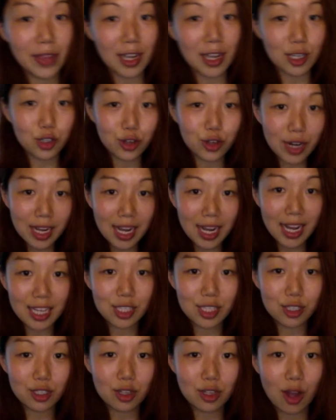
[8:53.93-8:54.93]
trick I
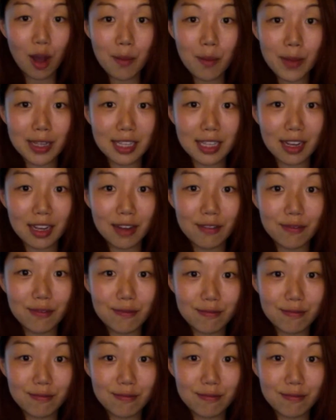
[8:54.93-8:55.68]
just taught myself